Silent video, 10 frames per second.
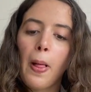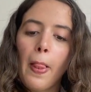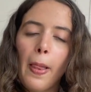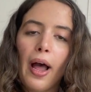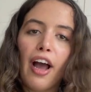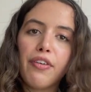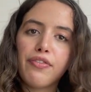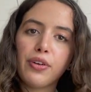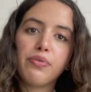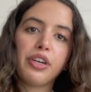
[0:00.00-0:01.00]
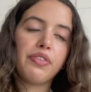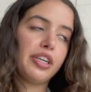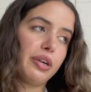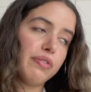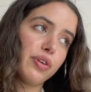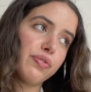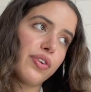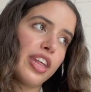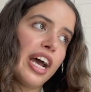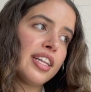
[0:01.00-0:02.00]
I feel very, very grateful for
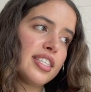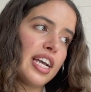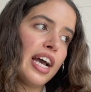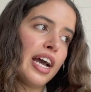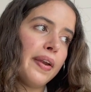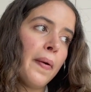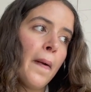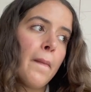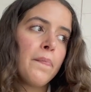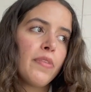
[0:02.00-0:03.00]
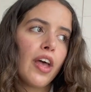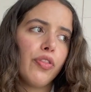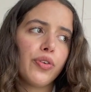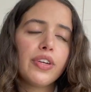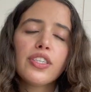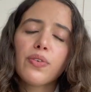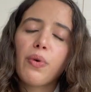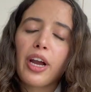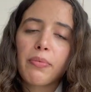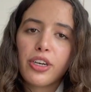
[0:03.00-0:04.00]
that. And the reason why
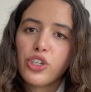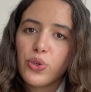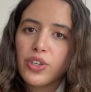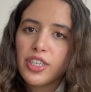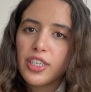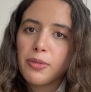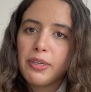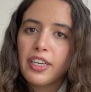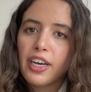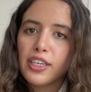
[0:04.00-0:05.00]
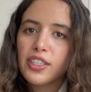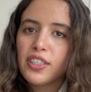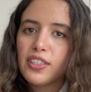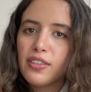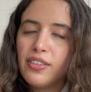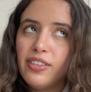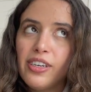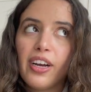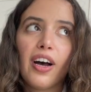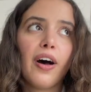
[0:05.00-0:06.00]
I'm going to do this is because
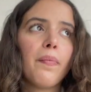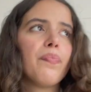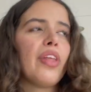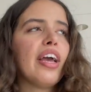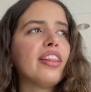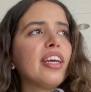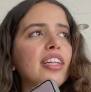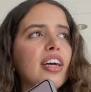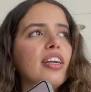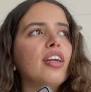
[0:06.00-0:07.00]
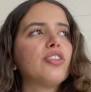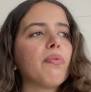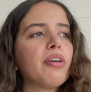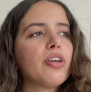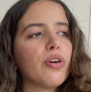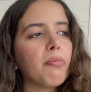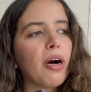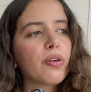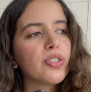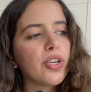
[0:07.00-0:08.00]
I think that something good about
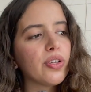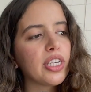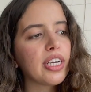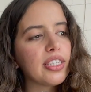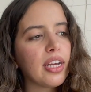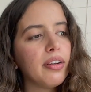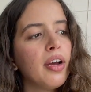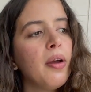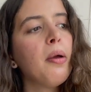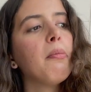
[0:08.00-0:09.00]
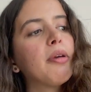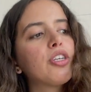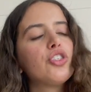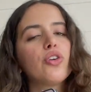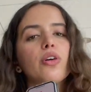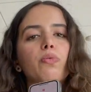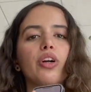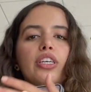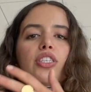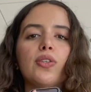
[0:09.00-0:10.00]
consulting is that because you can work
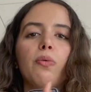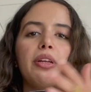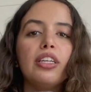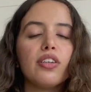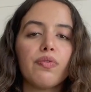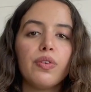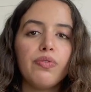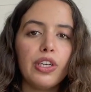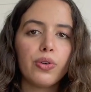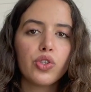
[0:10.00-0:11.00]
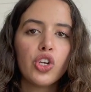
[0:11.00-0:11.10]
in so many different fields,